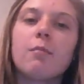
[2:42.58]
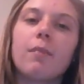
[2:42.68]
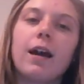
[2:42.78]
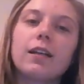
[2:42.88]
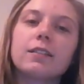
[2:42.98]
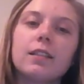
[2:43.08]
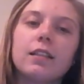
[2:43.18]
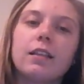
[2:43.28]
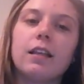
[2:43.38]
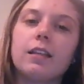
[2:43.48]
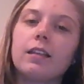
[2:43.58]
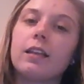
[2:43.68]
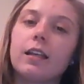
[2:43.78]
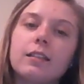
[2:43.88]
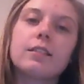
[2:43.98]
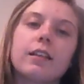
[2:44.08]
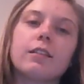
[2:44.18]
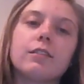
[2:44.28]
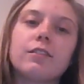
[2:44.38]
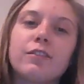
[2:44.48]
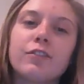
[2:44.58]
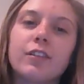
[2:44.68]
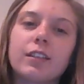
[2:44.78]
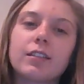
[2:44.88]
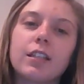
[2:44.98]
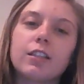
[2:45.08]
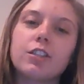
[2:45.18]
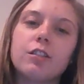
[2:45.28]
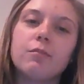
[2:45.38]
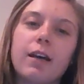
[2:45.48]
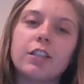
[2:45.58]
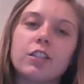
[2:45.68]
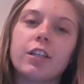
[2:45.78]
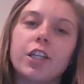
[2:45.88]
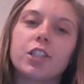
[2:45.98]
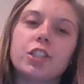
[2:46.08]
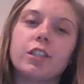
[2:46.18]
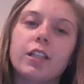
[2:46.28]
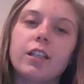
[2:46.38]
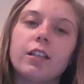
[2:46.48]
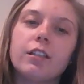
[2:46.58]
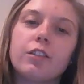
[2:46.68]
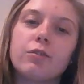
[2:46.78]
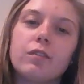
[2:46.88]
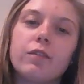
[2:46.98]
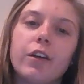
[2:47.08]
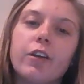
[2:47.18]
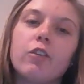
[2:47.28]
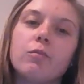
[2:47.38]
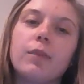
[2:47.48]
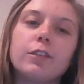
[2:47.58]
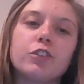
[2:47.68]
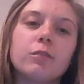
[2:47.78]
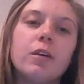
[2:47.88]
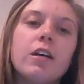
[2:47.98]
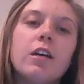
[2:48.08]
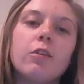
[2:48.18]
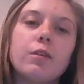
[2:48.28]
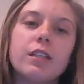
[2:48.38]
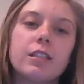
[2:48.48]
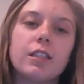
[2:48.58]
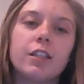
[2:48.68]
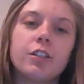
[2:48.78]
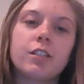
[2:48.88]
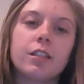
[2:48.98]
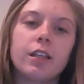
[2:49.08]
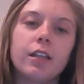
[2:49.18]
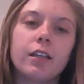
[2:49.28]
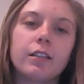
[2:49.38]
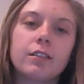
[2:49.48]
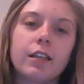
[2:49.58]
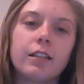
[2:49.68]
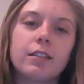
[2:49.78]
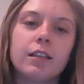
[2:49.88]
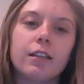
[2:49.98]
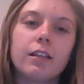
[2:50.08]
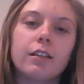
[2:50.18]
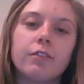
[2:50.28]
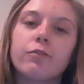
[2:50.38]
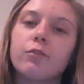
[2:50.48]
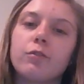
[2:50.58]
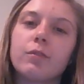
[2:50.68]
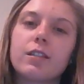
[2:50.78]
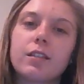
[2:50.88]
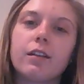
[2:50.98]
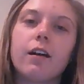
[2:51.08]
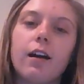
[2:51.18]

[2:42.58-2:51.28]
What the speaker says: Max then sailed for an extended imaginary journey into his very own bedroom, with his dinner sitting in his nightstand, and the food was still